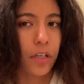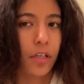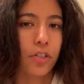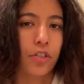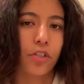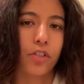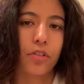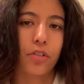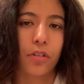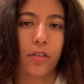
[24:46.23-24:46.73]

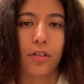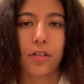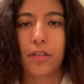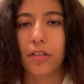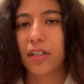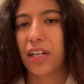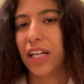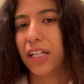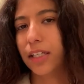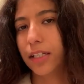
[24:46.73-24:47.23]
just to
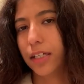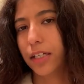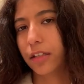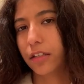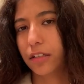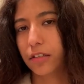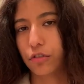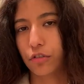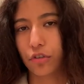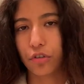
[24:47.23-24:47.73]
kind of get
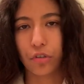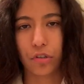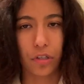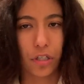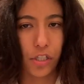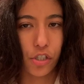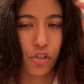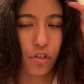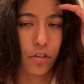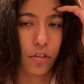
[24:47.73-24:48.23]
the
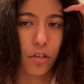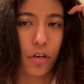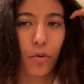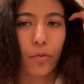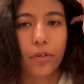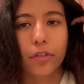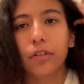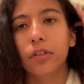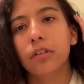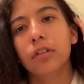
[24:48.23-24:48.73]
circulation
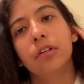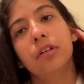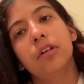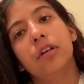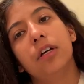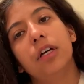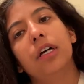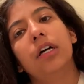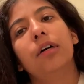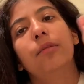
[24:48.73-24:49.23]
going
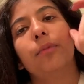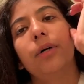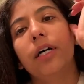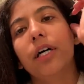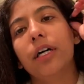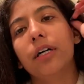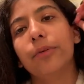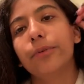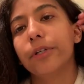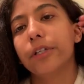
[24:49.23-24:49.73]

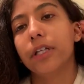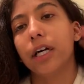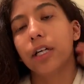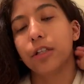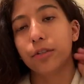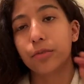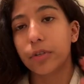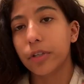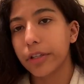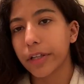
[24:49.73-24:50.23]
but we're
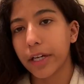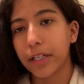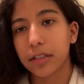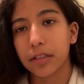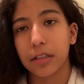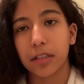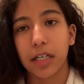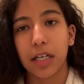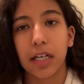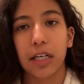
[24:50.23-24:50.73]
not doing that
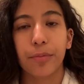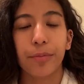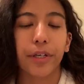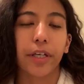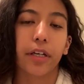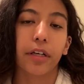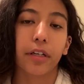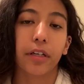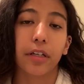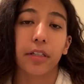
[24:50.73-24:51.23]
today
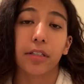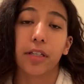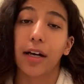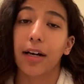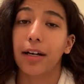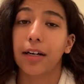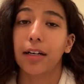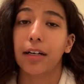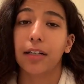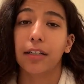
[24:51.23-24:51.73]
because
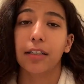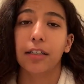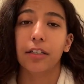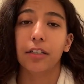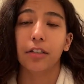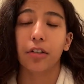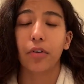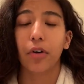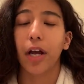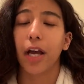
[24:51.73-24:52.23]
I
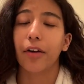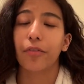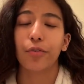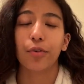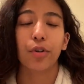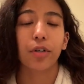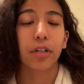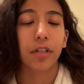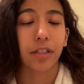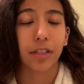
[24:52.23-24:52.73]
don't have
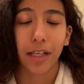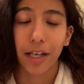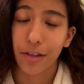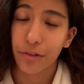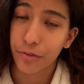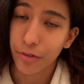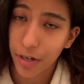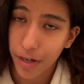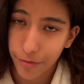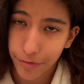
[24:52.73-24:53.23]
oil and I
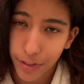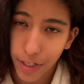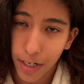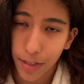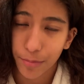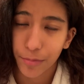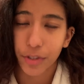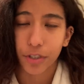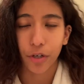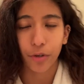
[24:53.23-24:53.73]
don't have
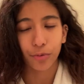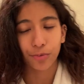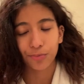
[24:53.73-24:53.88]
time so